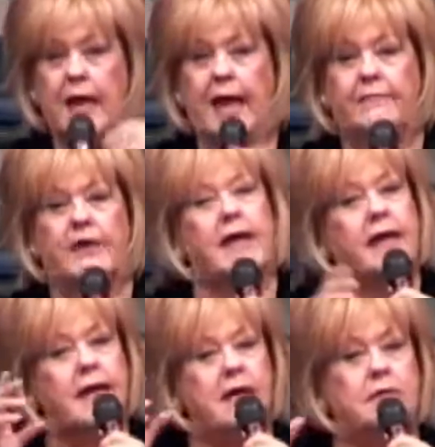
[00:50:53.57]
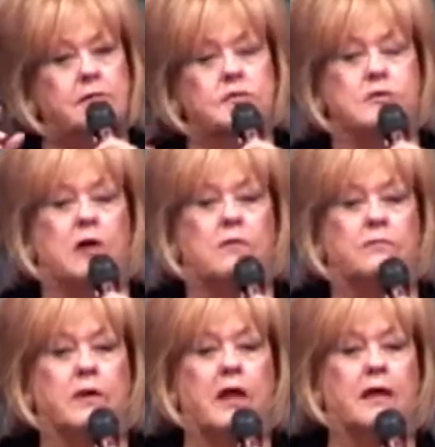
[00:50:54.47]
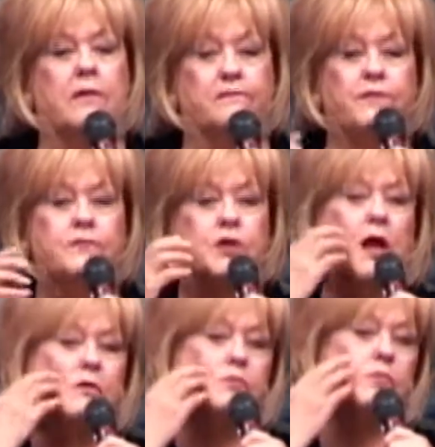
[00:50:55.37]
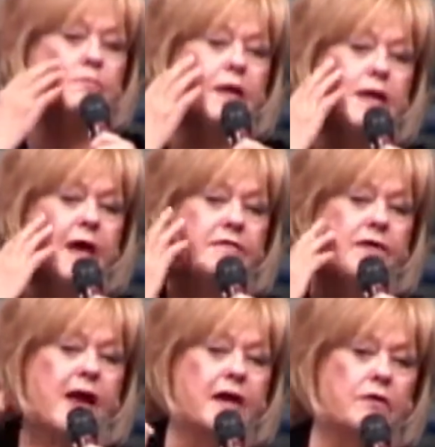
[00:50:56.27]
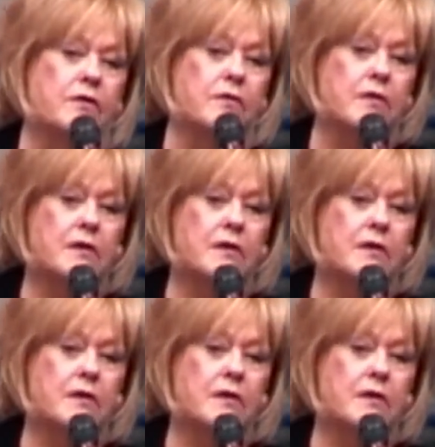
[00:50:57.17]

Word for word: And they had helmets on, and their jaws were made out of iron.